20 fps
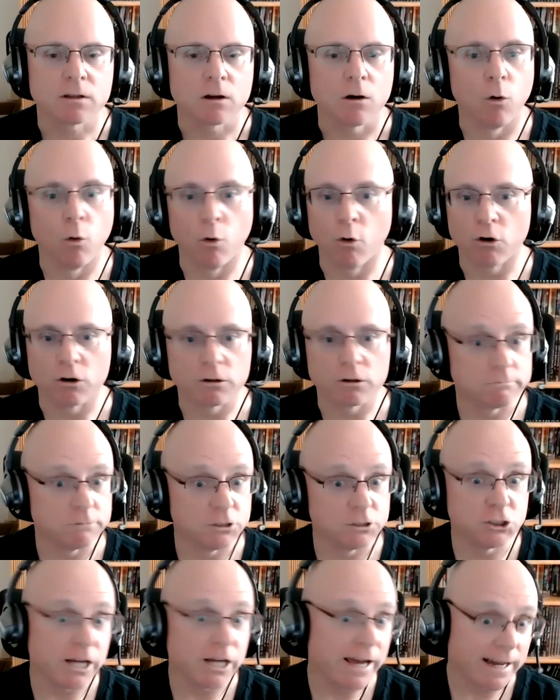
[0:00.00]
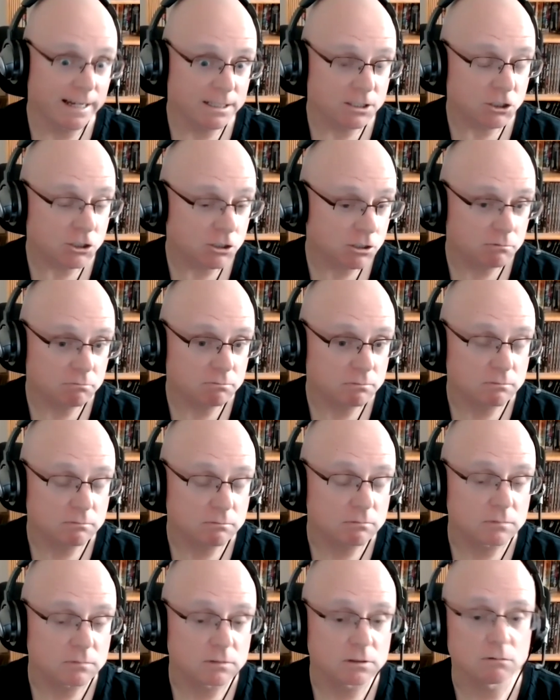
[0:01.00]
or jets,
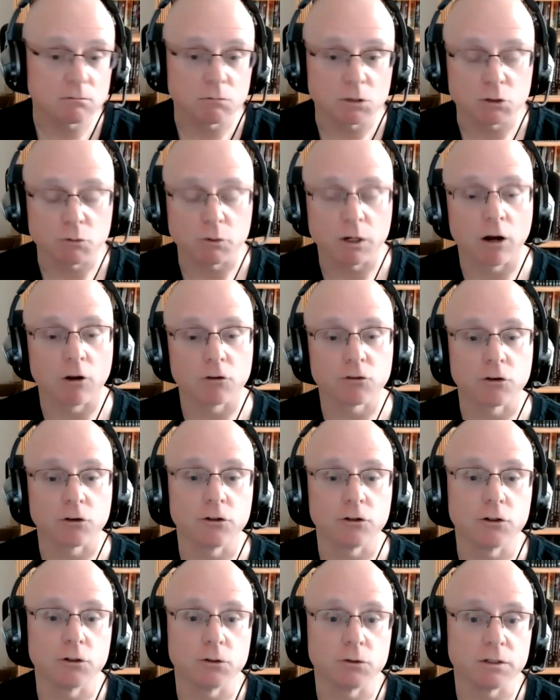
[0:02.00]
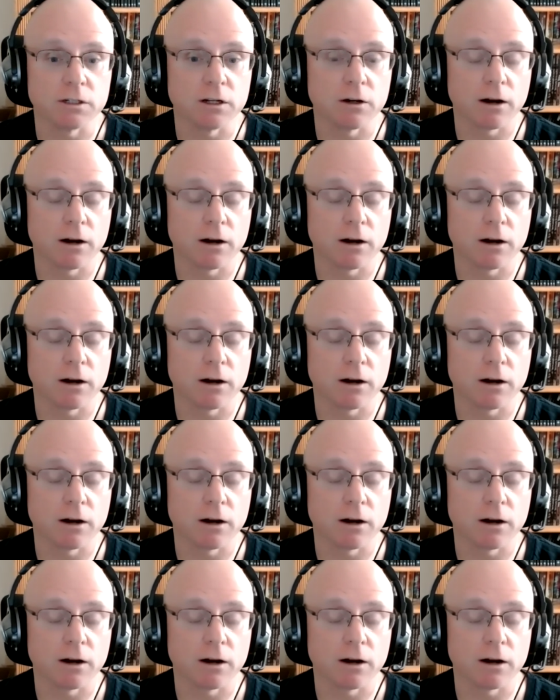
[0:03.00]
which we also do,